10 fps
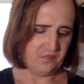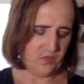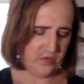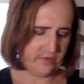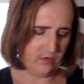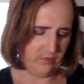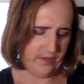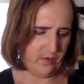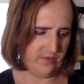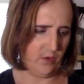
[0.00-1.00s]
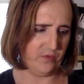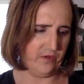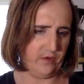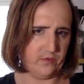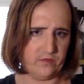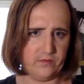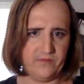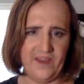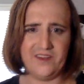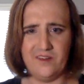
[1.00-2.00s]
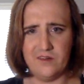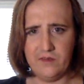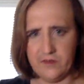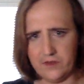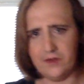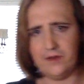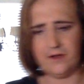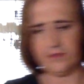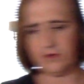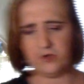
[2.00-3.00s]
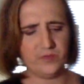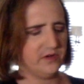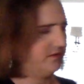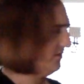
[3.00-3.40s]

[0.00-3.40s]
So that was another factor in getting out of the Army.